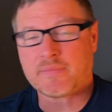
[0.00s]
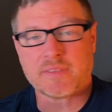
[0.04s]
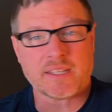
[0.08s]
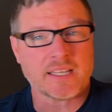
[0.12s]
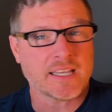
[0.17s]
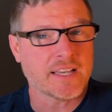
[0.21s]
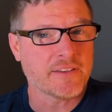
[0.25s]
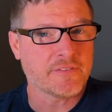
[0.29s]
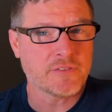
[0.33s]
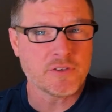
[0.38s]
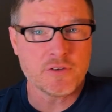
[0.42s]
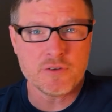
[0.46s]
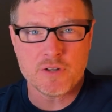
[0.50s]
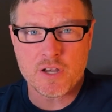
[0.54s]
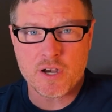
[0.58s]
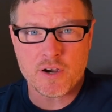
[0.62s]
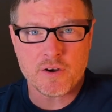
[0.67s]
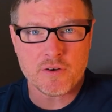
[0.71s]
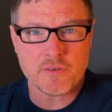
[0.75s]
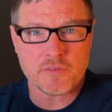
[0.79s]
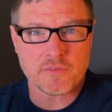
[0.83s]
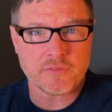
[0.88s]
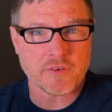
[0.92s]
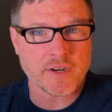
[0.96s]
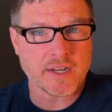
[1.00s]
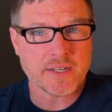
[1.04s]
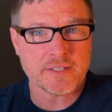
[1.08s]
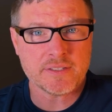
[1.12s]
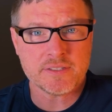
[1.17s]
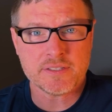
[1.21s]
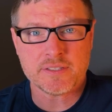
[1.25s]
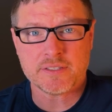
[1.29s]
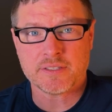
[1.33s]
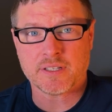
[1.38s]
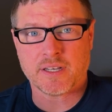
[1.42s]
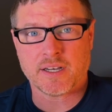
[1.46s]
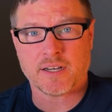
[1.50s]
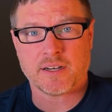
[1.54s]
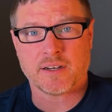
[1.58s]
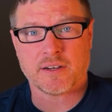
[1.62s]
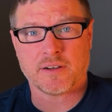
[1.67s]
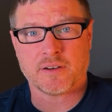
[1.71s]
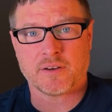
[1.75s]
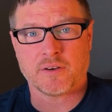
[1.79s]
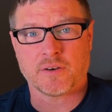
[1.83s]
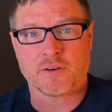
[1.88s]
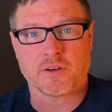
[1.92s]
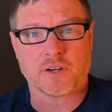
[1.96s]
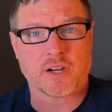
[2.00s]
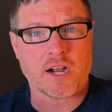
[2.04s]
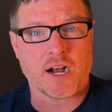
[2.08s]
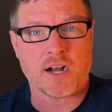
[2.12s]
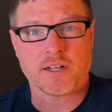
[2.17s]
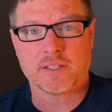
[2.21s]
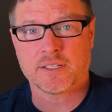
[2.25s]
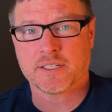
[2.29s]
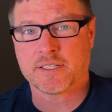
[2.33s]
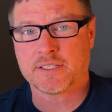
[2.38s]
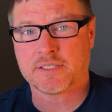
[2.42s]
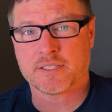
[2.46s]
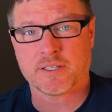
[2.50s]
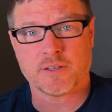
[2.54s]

If you know friends or colleagues